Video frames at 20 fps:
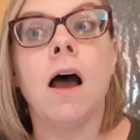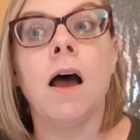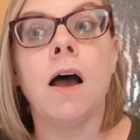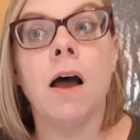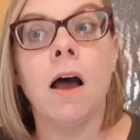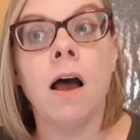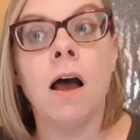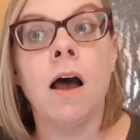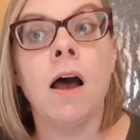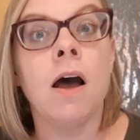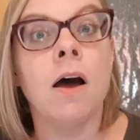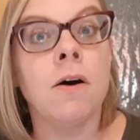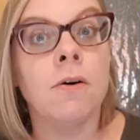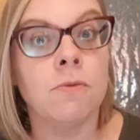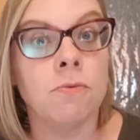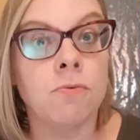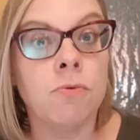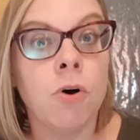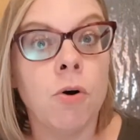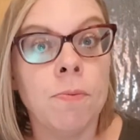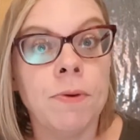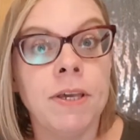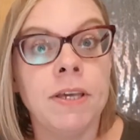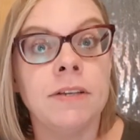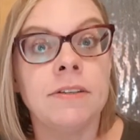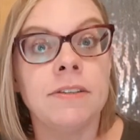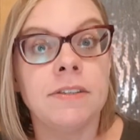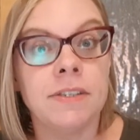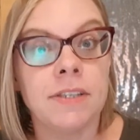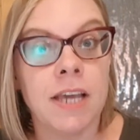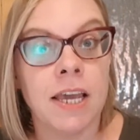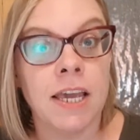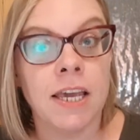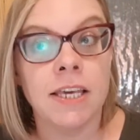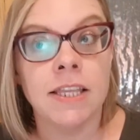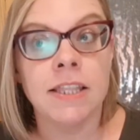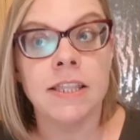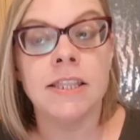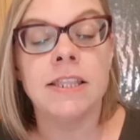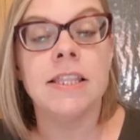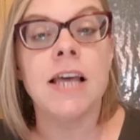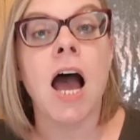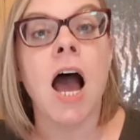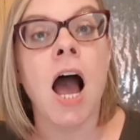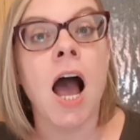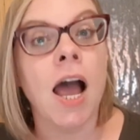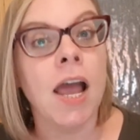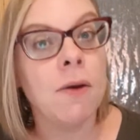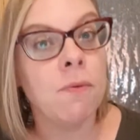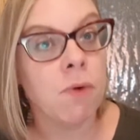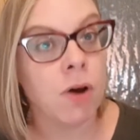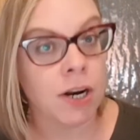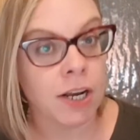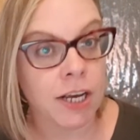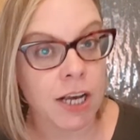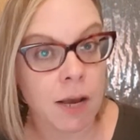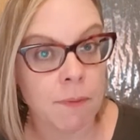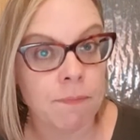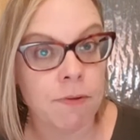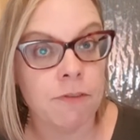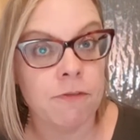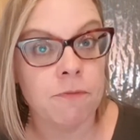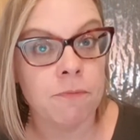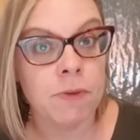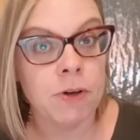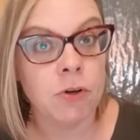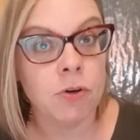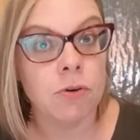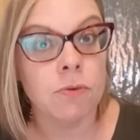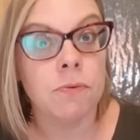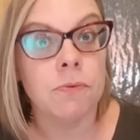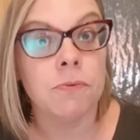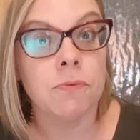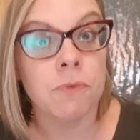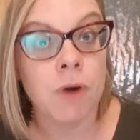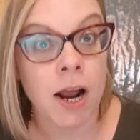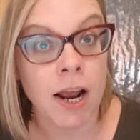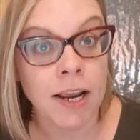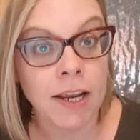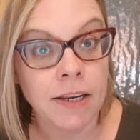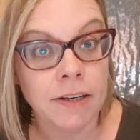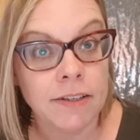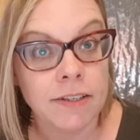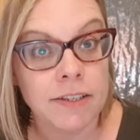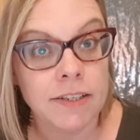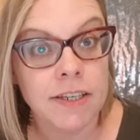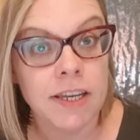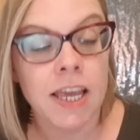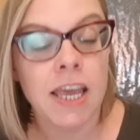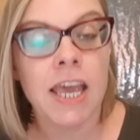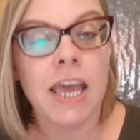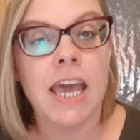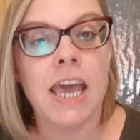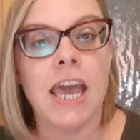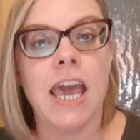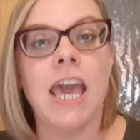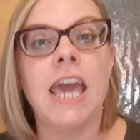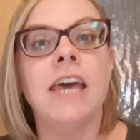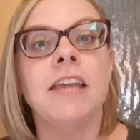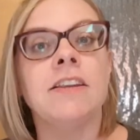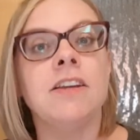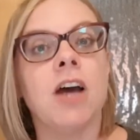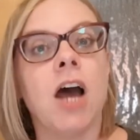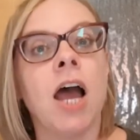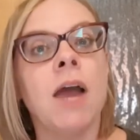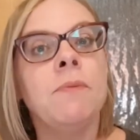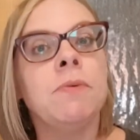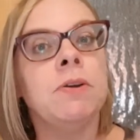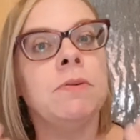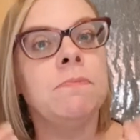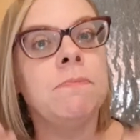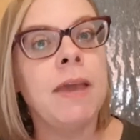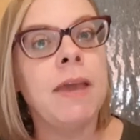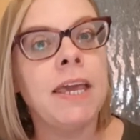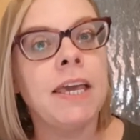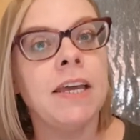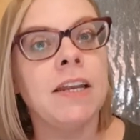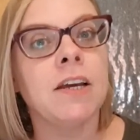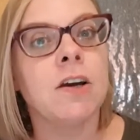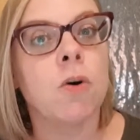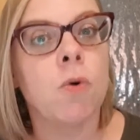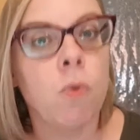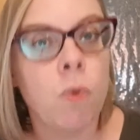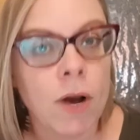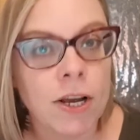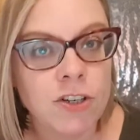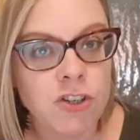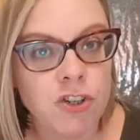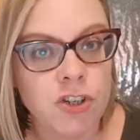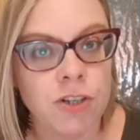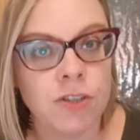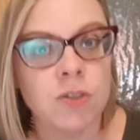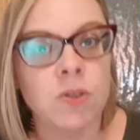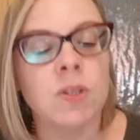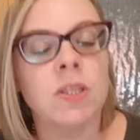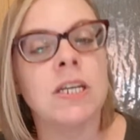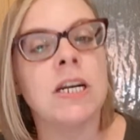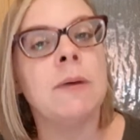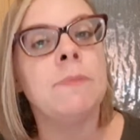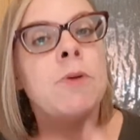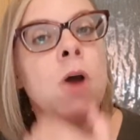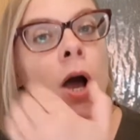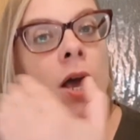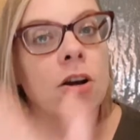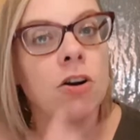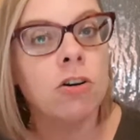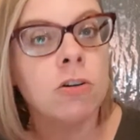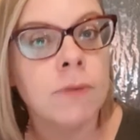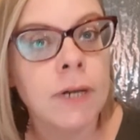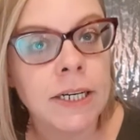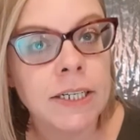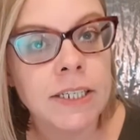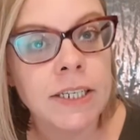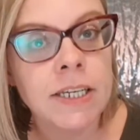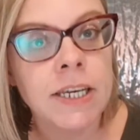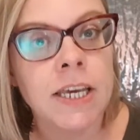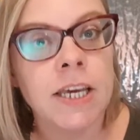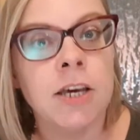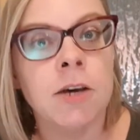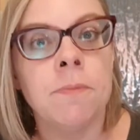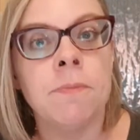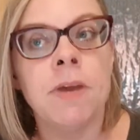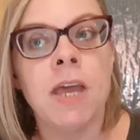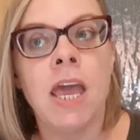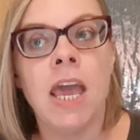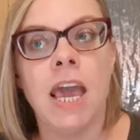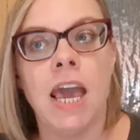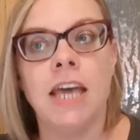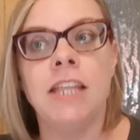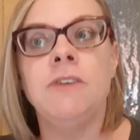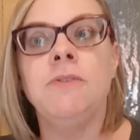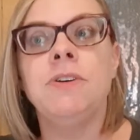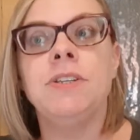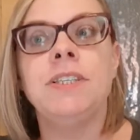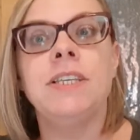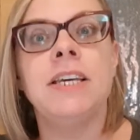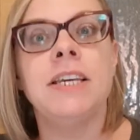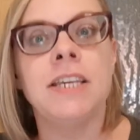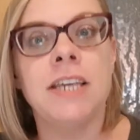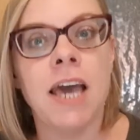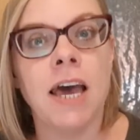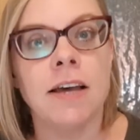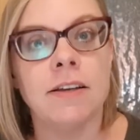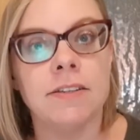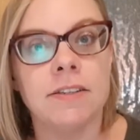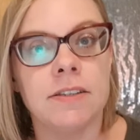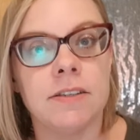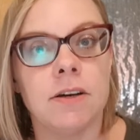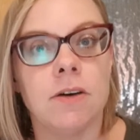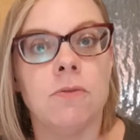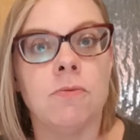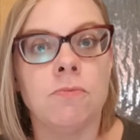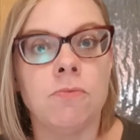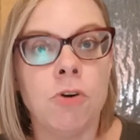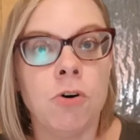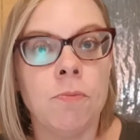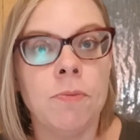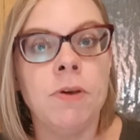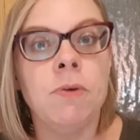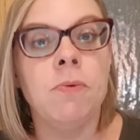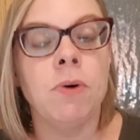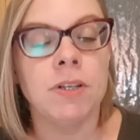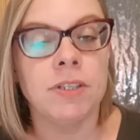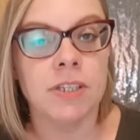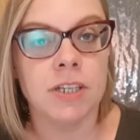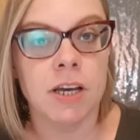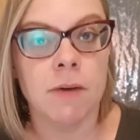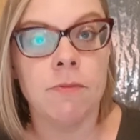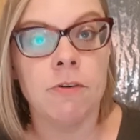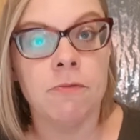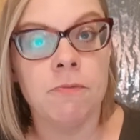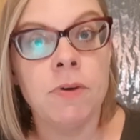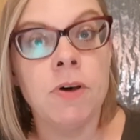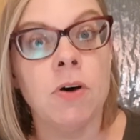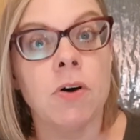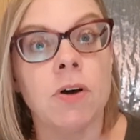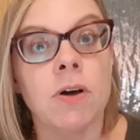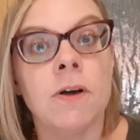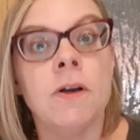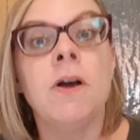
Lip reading: Roby is saying, I want a cup of milk, right? And I would make it a question so that I'm not correcting him. And he would say, yes, Roby wants a cup of milk.